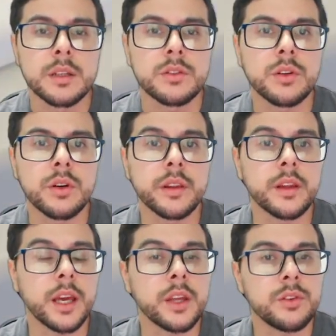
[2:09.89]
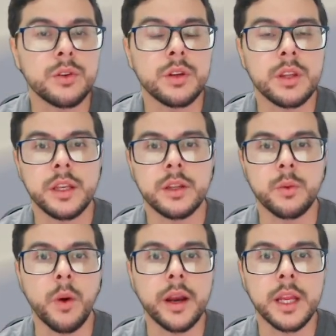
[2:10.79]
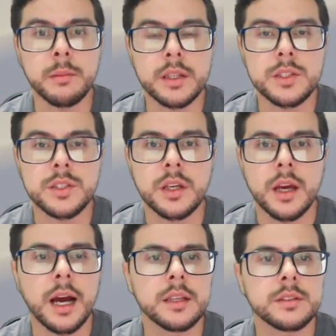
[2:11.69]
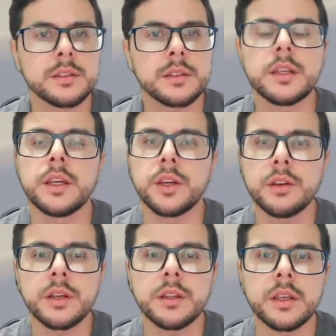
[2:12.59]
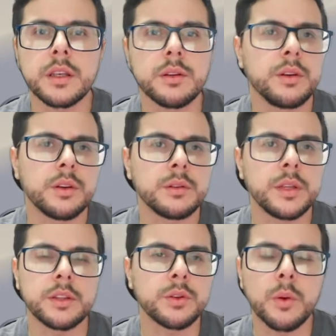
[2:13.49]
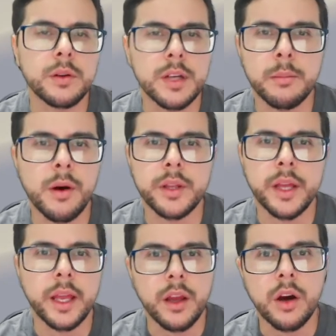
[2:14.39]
So in the case you only need one image has impurity, you don't need to worry about any